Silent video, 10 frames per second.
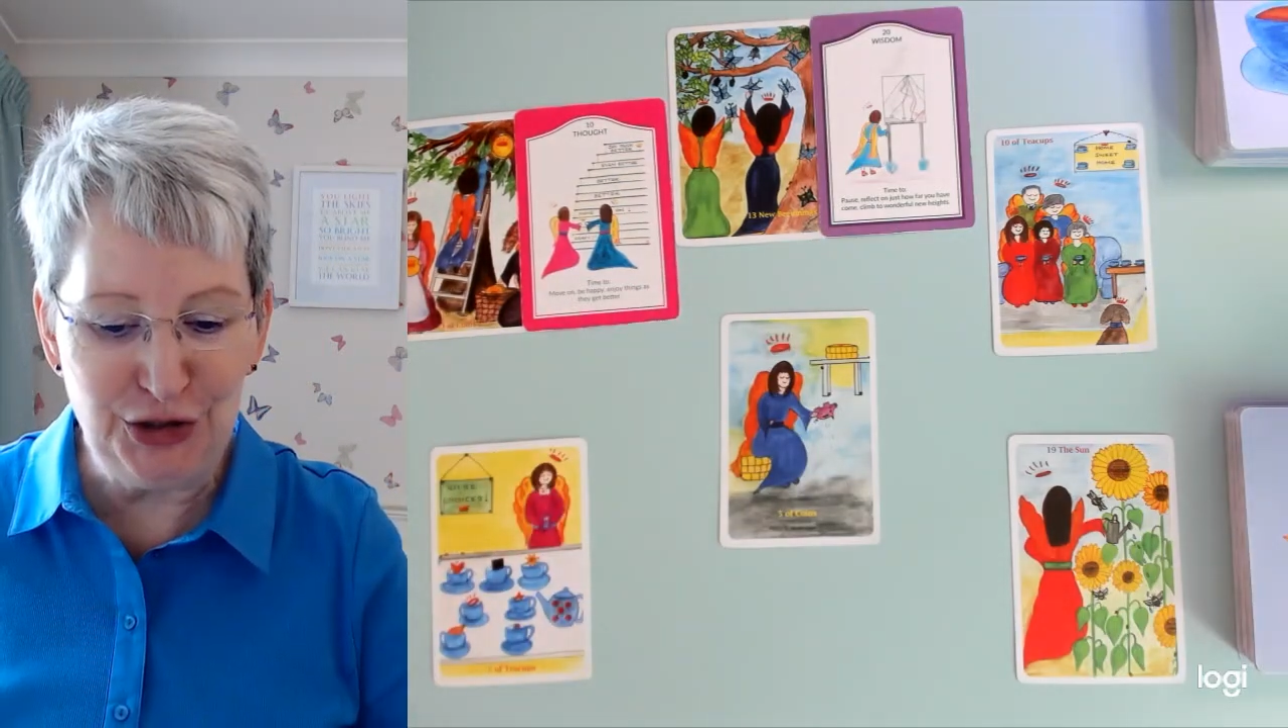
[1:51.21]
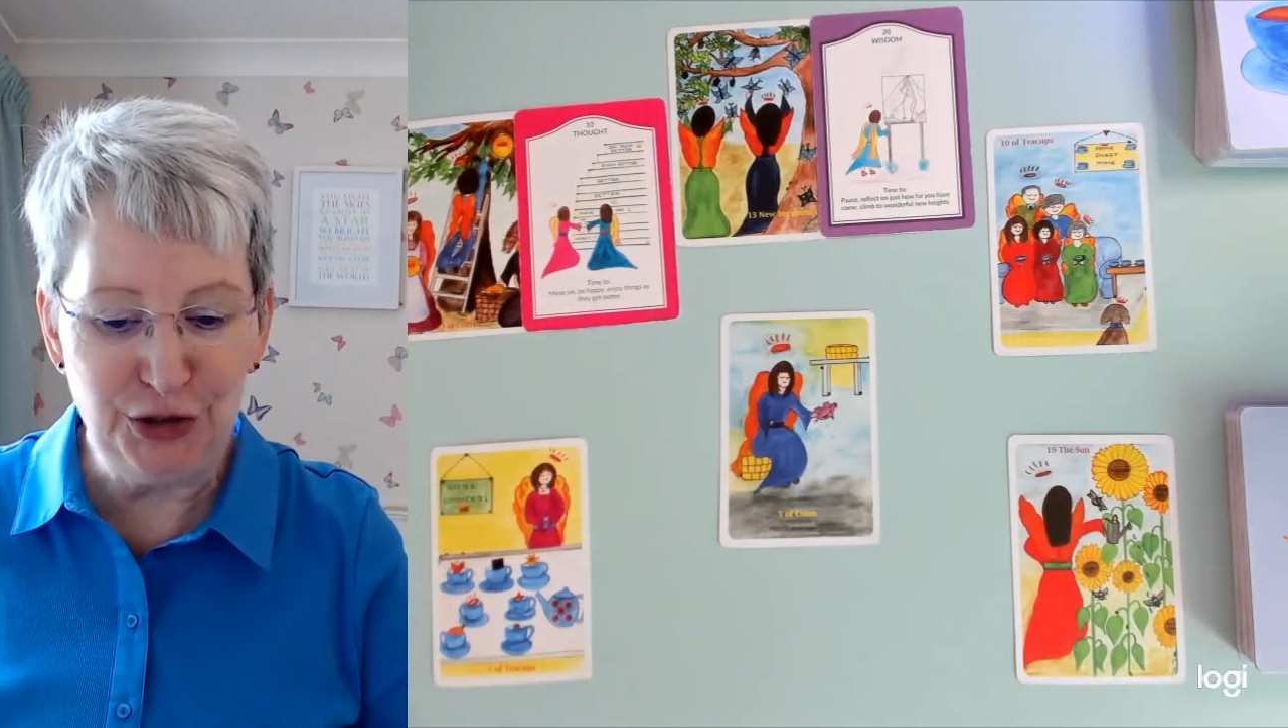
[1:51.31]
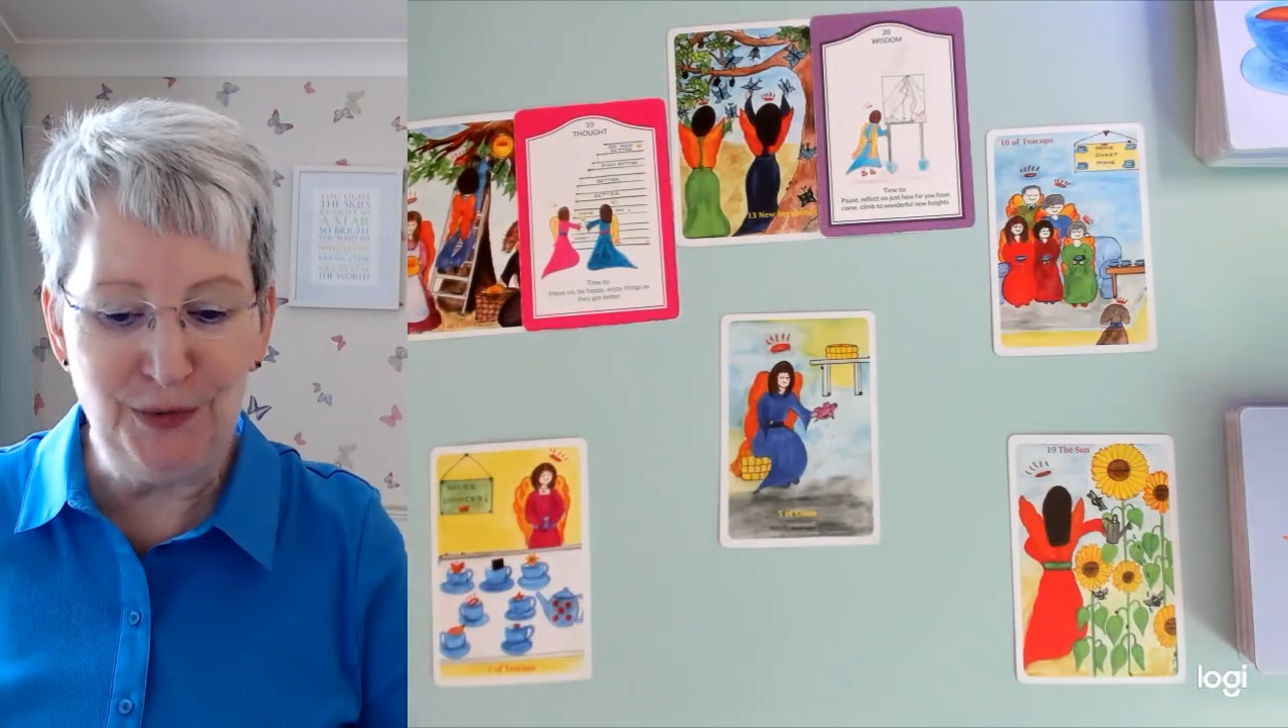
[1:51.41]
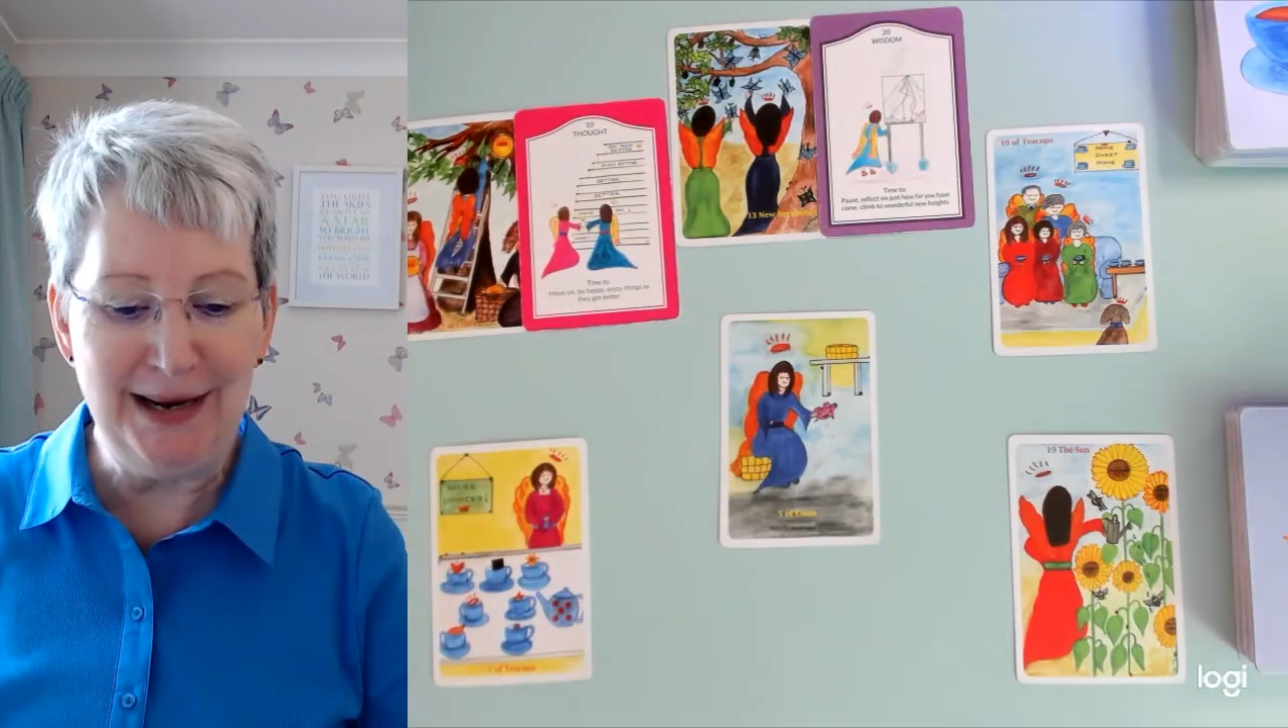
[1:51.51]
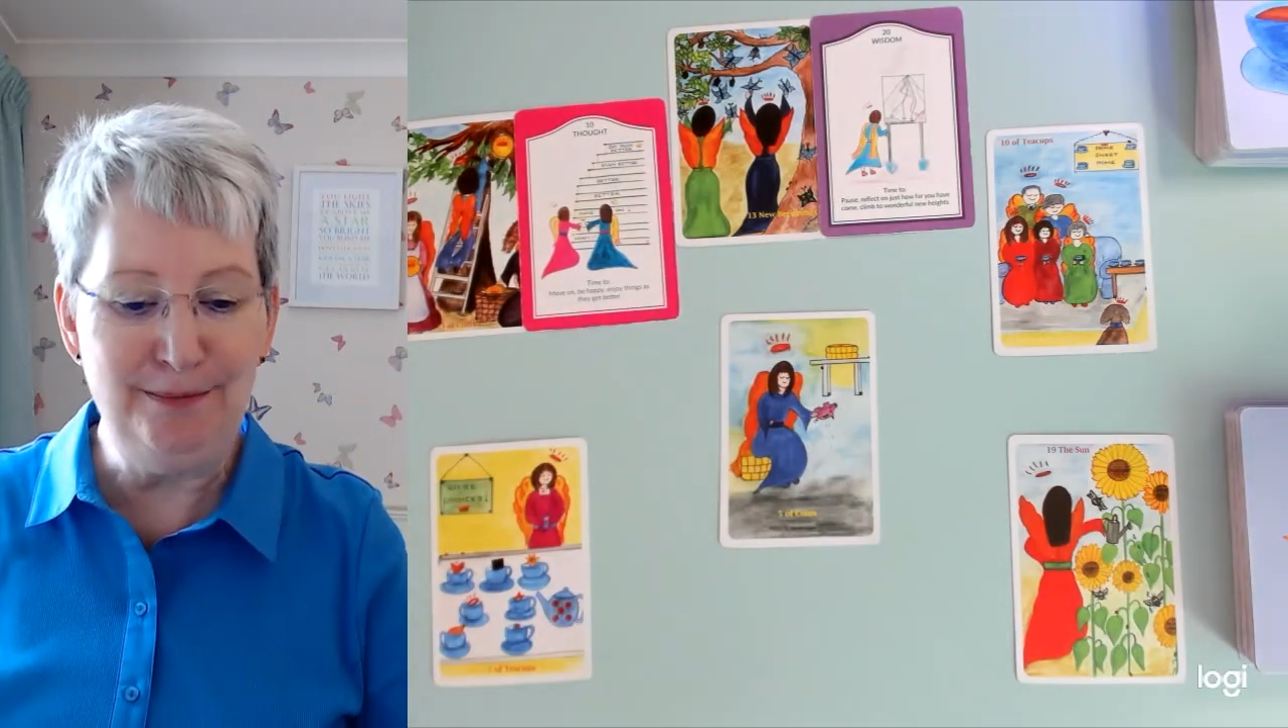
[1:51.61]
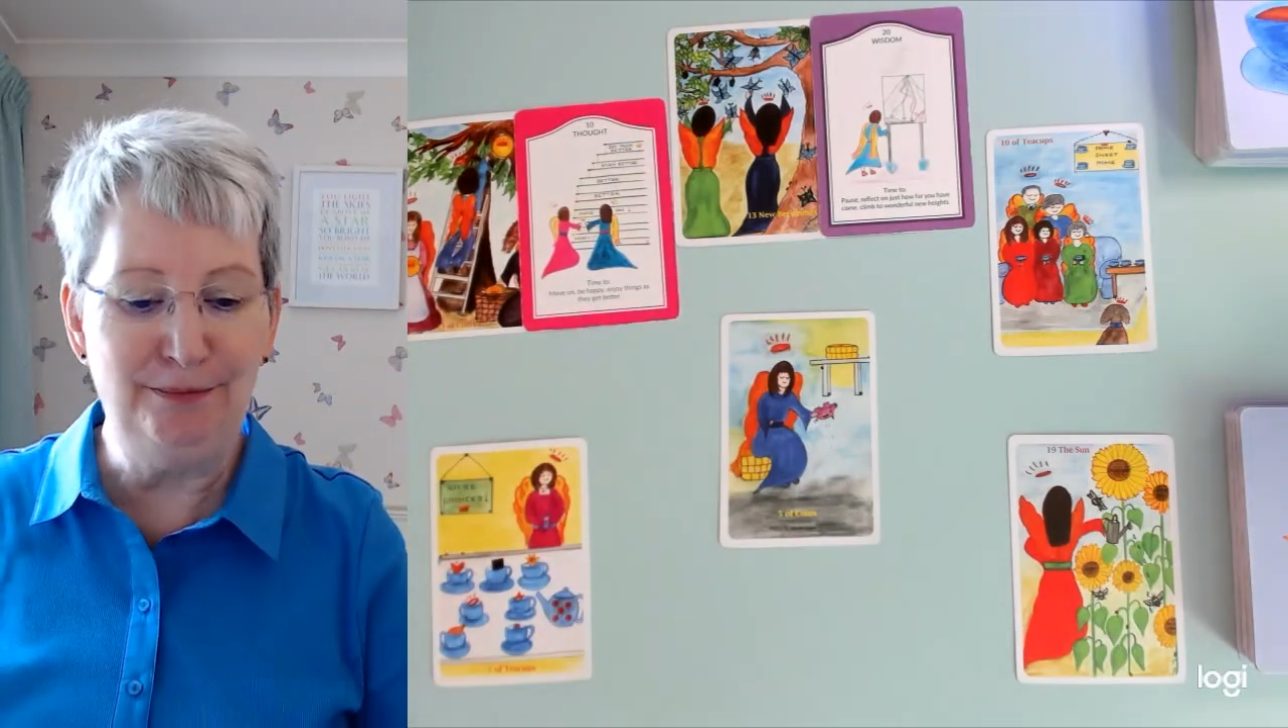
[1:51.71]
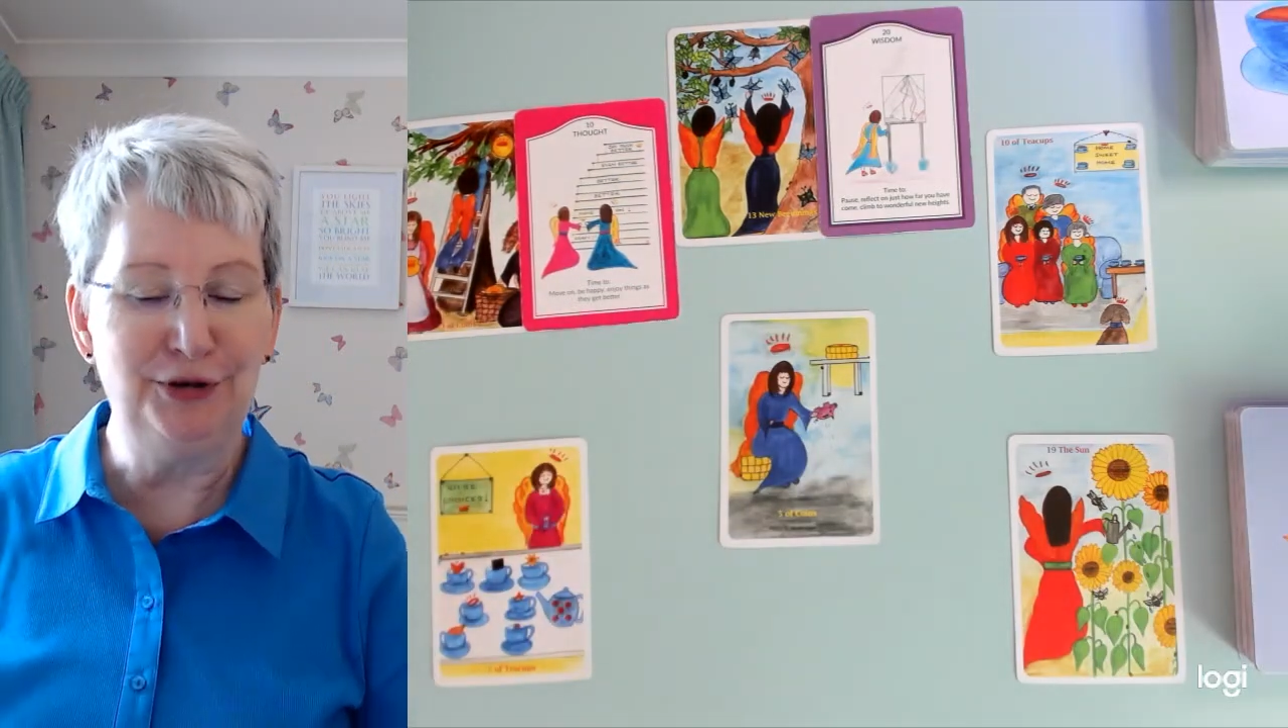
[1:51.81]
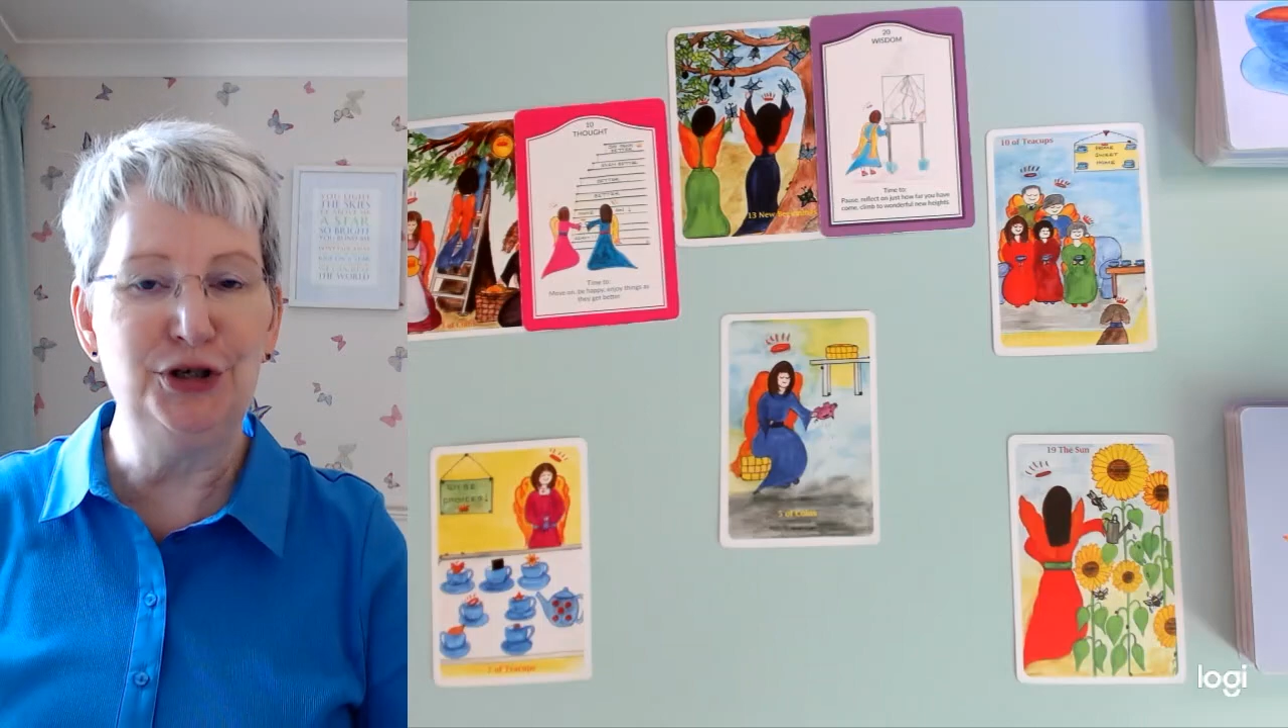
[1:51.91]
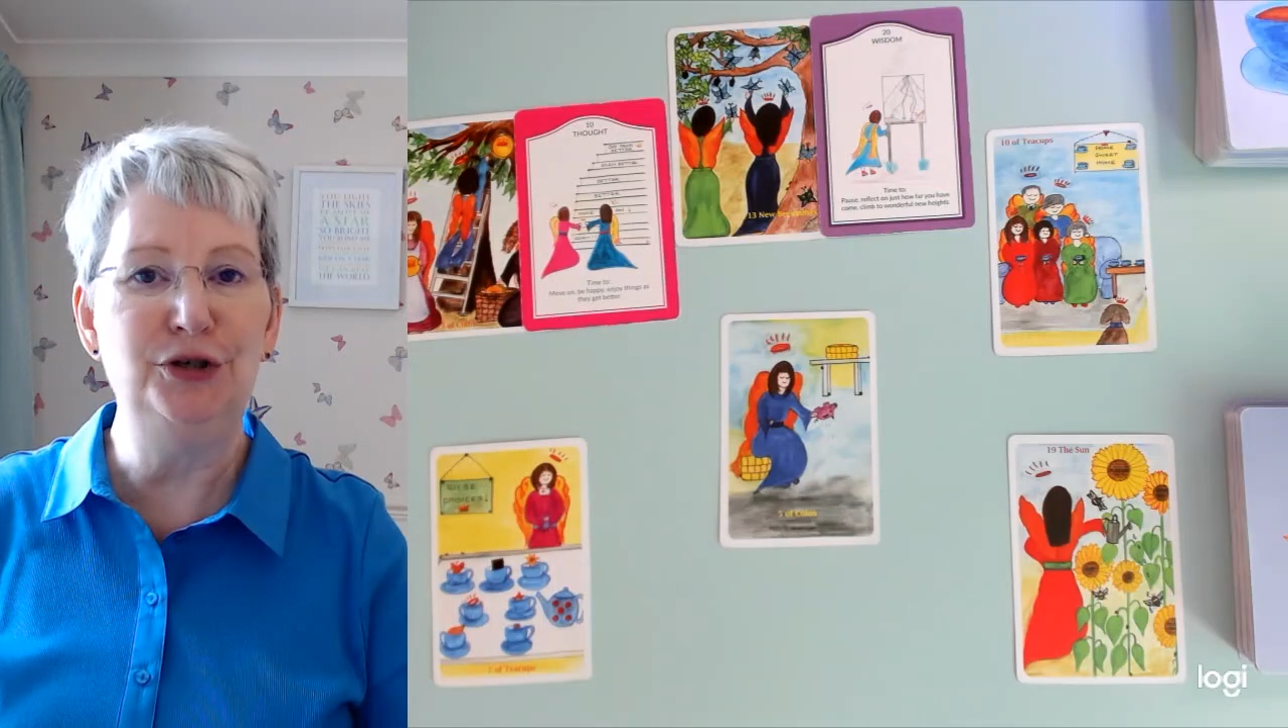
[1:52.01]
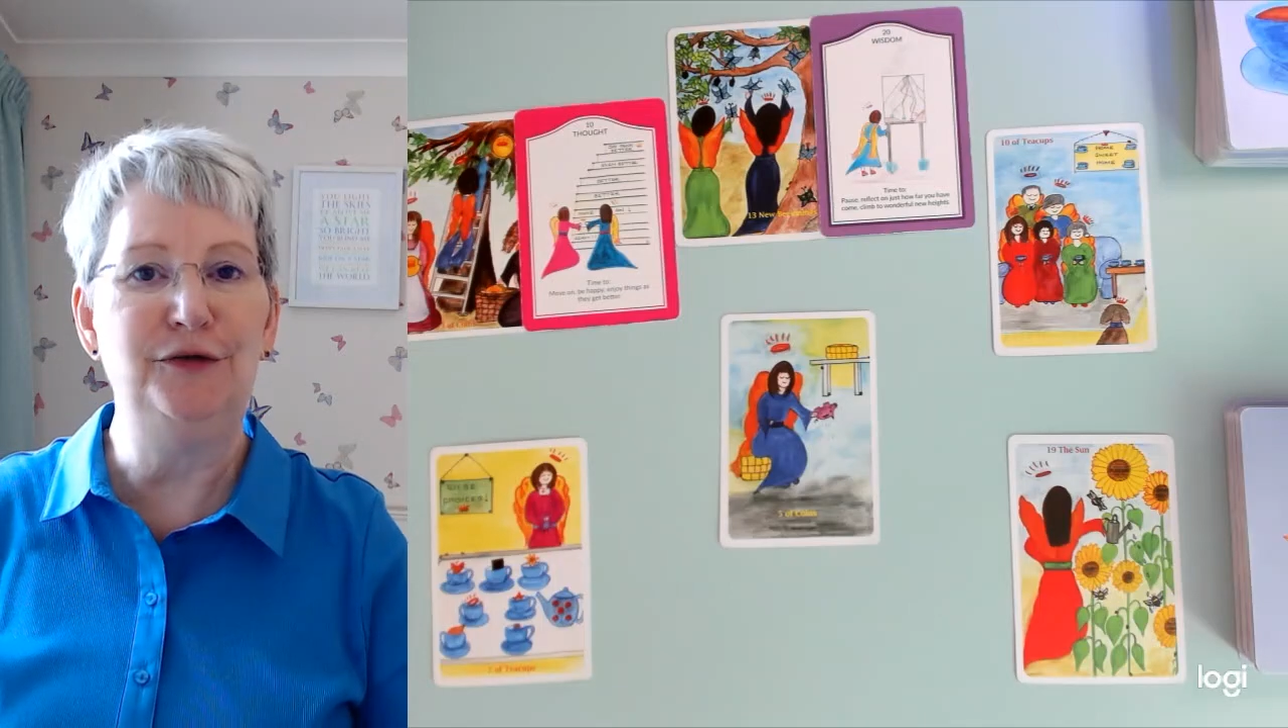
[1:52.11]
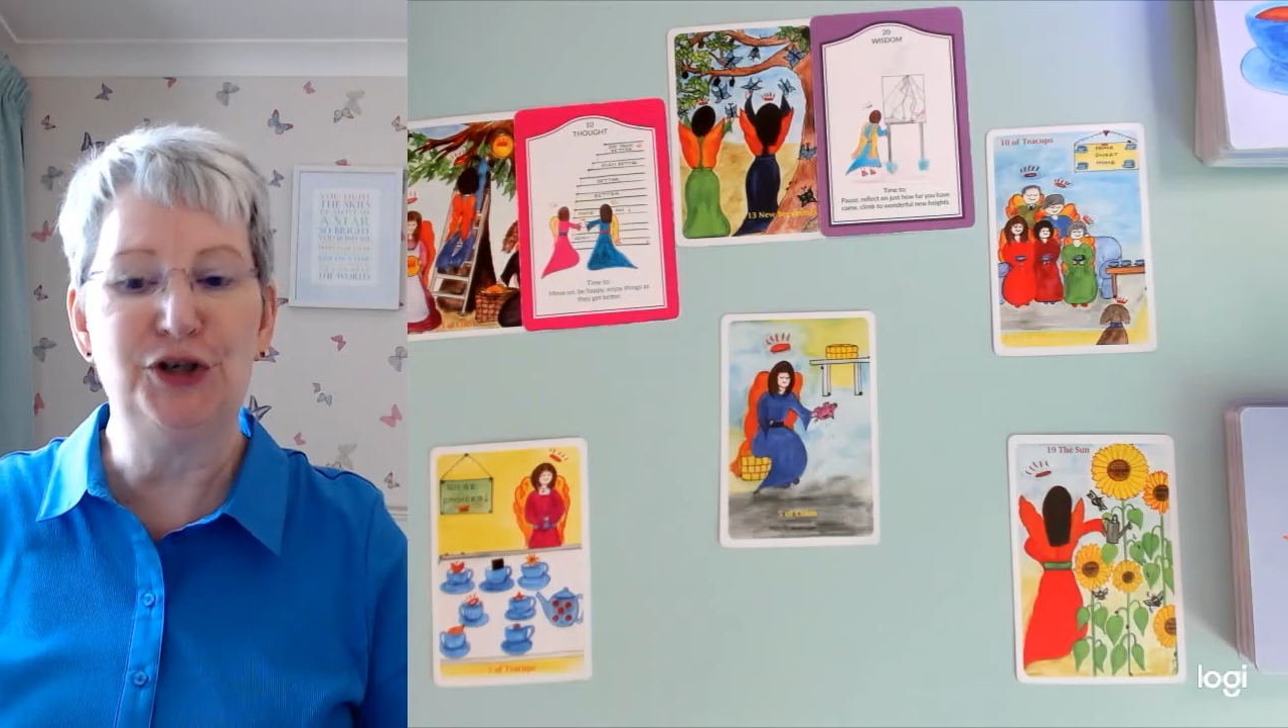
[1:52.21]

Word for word: to improve.